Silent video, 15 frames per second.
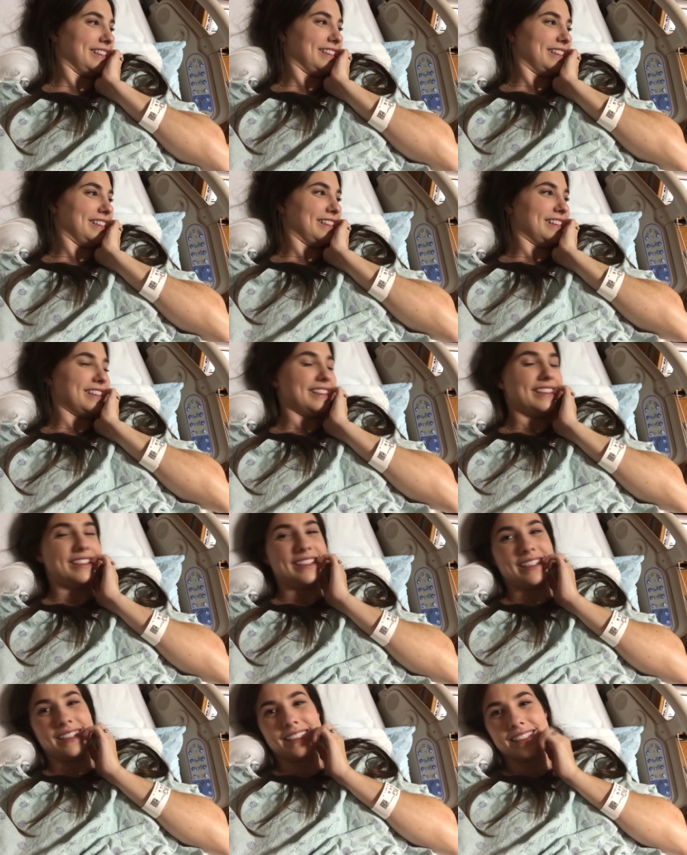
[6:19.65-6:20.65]
less.
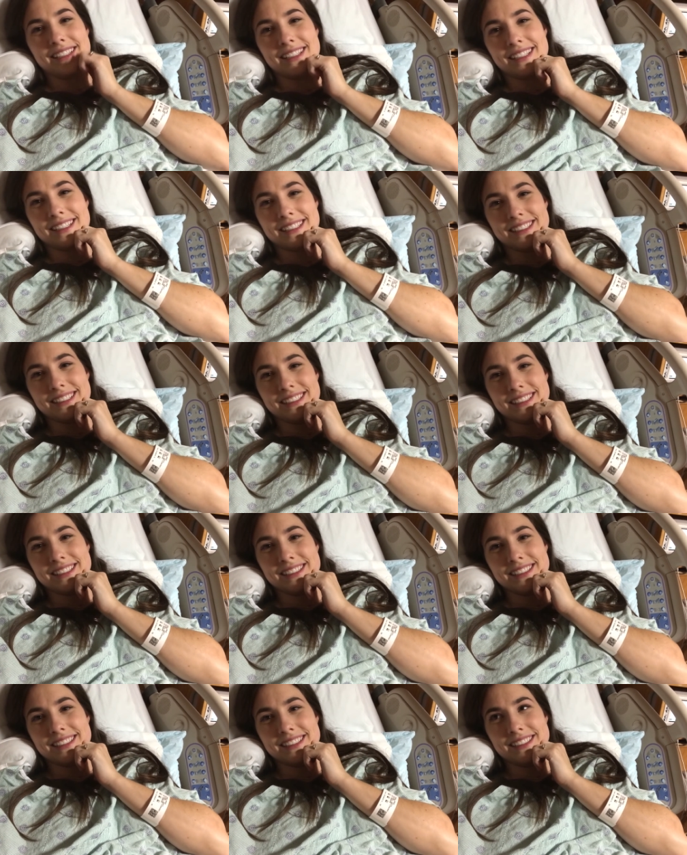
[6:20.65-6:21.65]
It
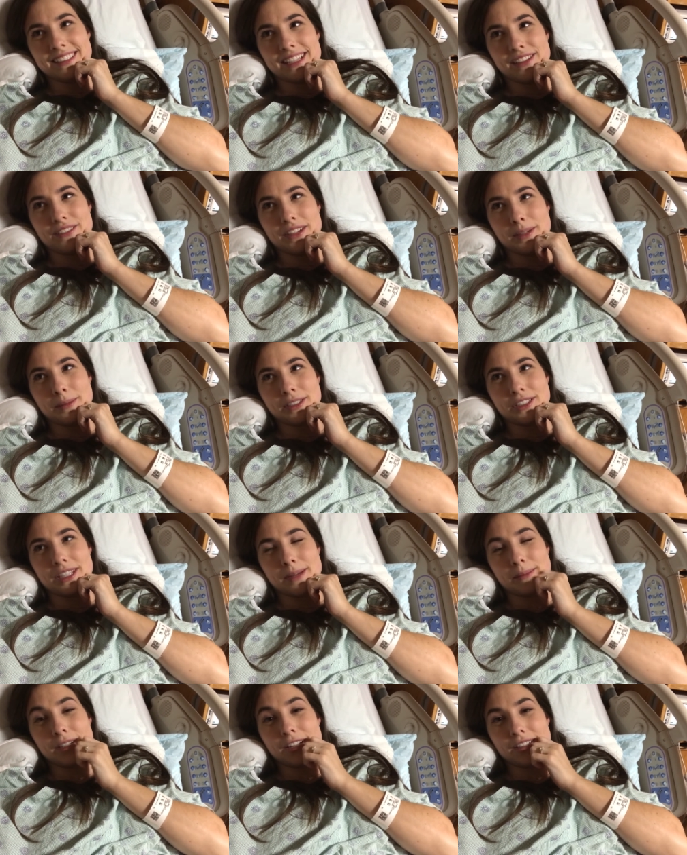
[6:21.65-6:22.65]
didn't take very much
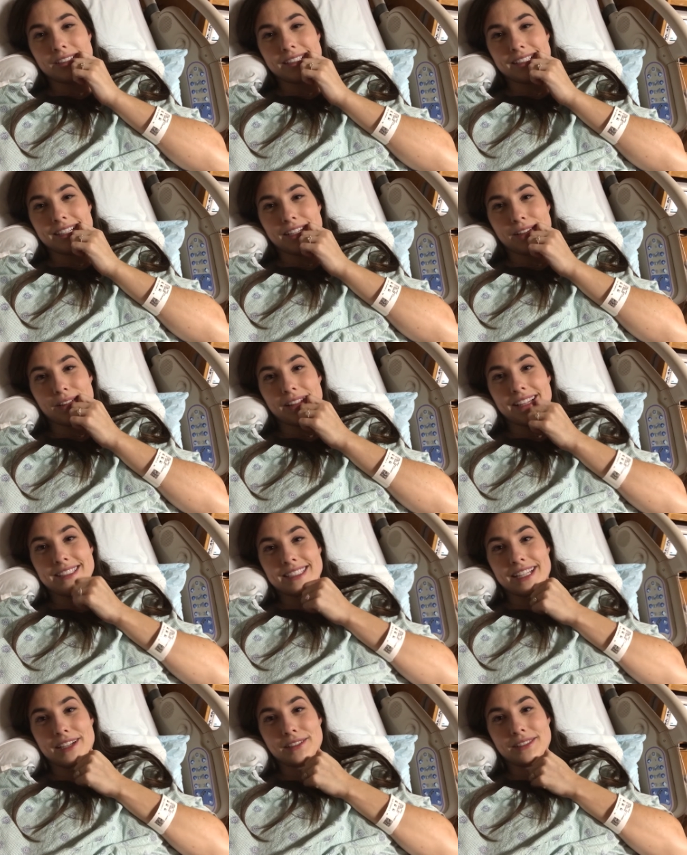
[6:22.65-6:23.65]
time at all, and now that's
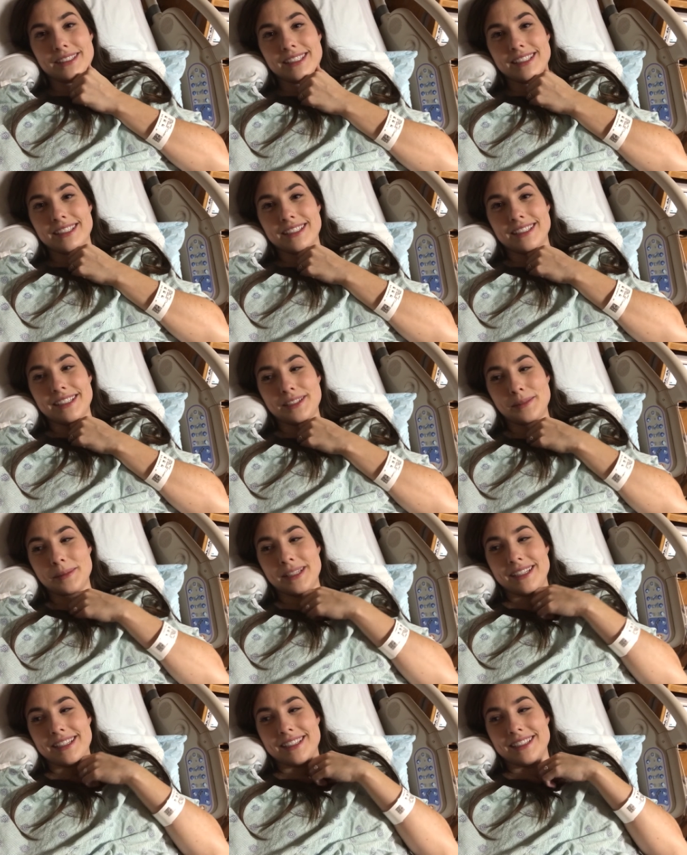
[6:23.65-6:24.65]
out, and now I'm
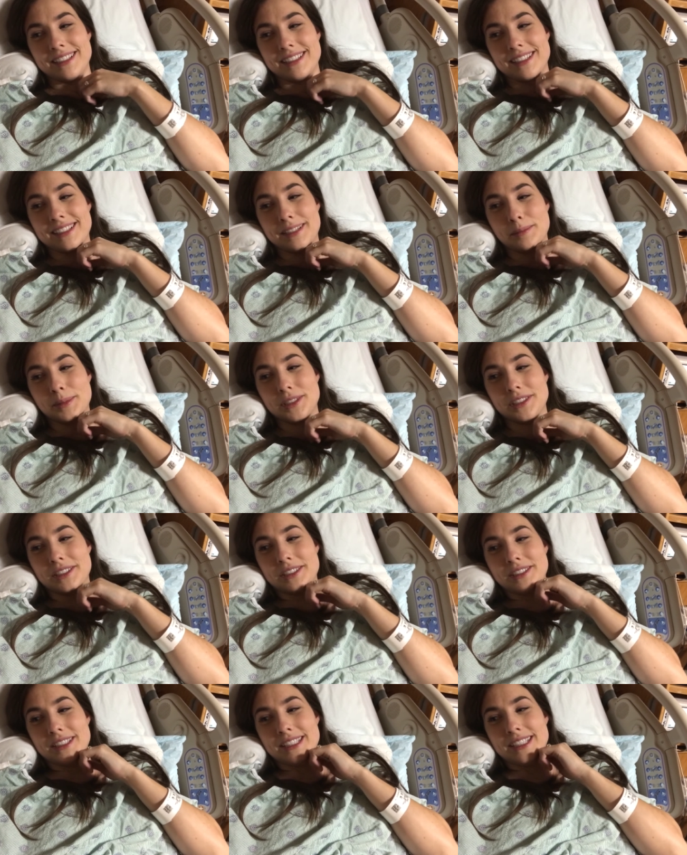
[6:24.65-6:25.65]
getting an
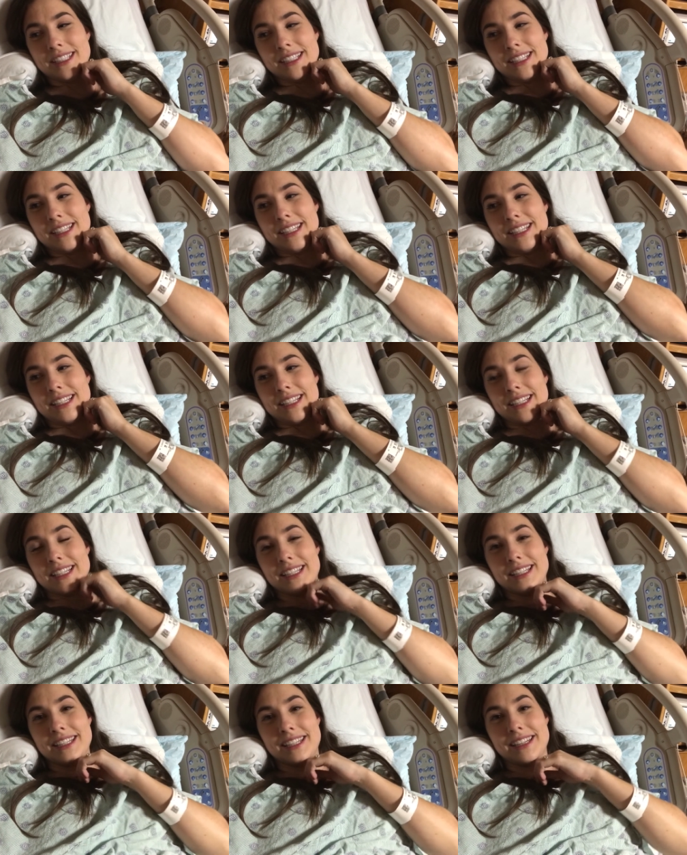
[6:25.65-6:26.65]
epidural,
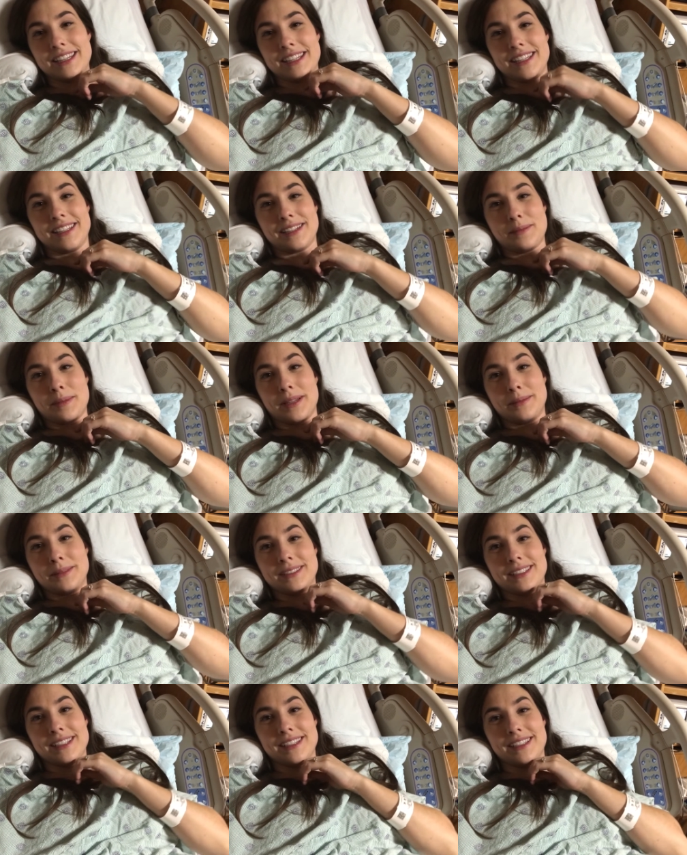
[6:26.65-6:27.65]
and I think the
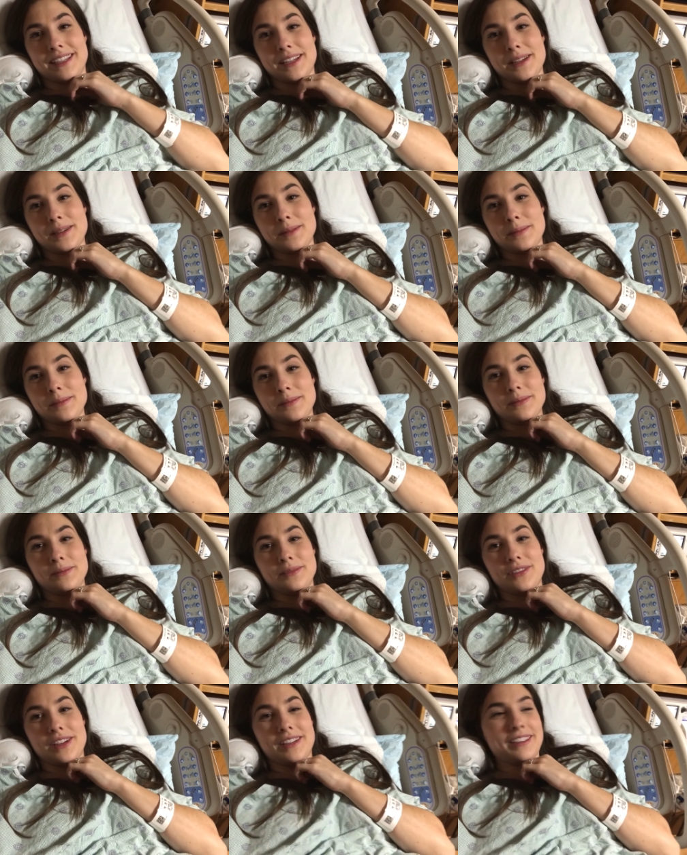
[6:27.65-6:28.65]
baby's gonna come
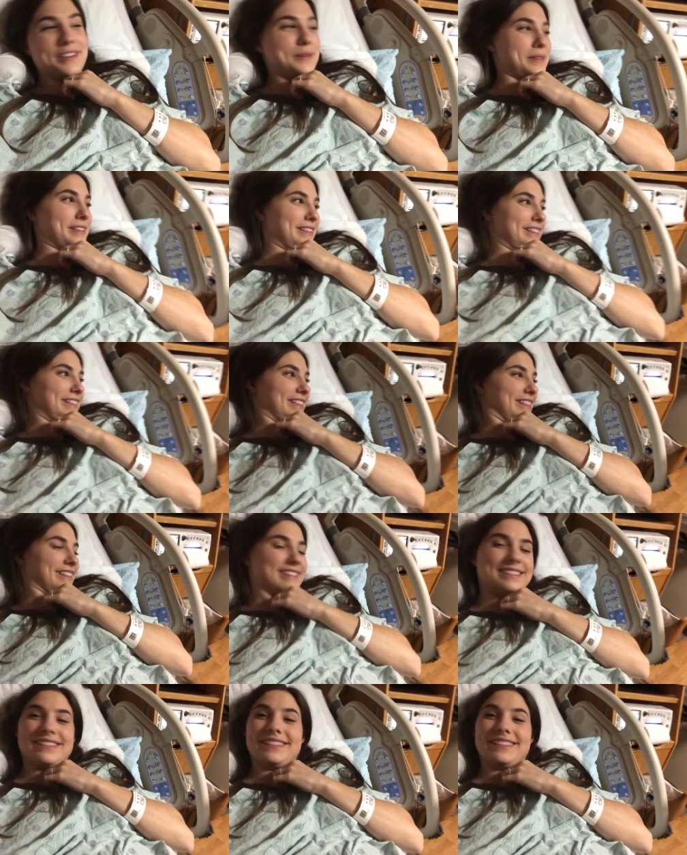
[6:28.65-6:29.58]
fairly quickly.